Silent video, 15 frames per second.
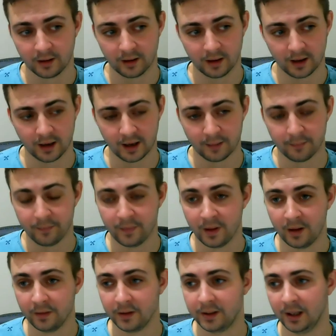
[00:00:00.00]
The
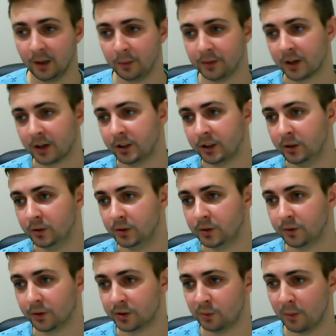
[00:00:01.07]
tail was actually used
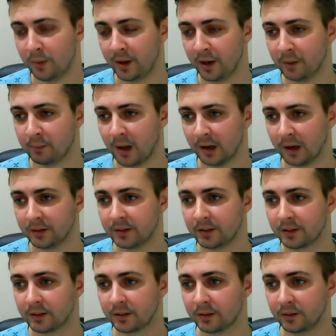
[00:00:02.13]
for swimming and
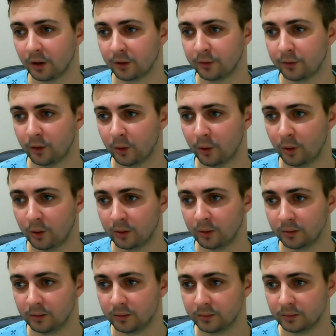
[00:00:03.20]
balance, not
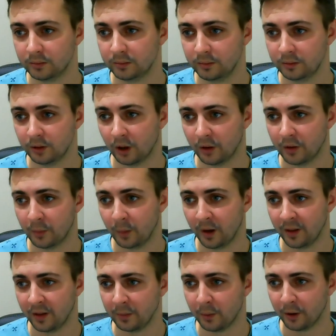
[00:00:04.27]
in the way
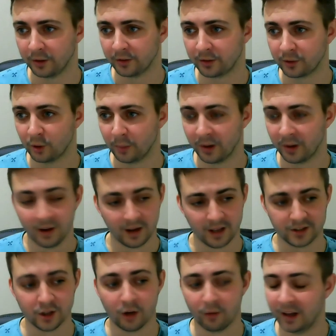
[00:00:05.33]
that a modern scorpion.
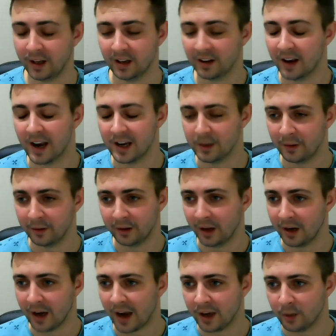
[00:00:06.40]
It's not related in
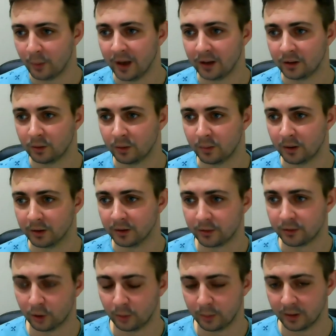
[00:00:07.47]
any way to a modern
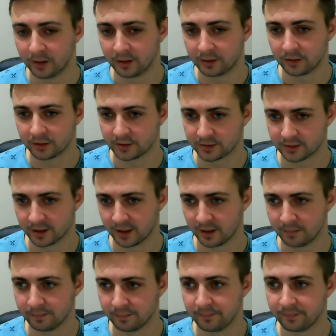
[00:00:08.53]
scorpion. It's just
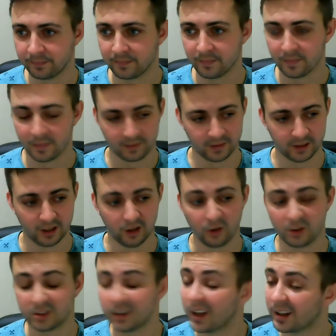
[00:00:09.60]
that it
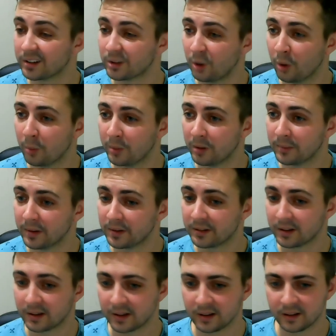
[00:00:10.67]
looks like a scorpion, basically.